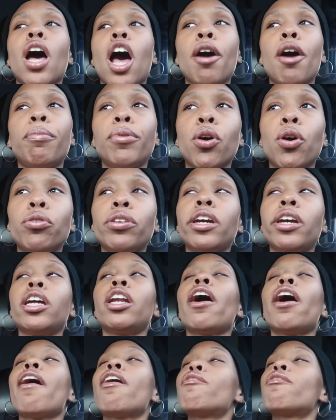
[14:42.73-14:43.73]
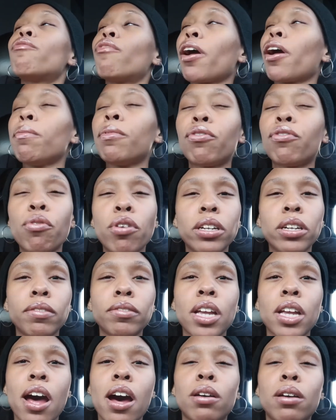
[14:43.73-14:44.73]
uploaded right before I left
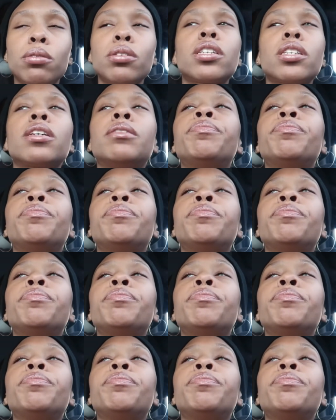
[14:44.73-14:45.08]
the house.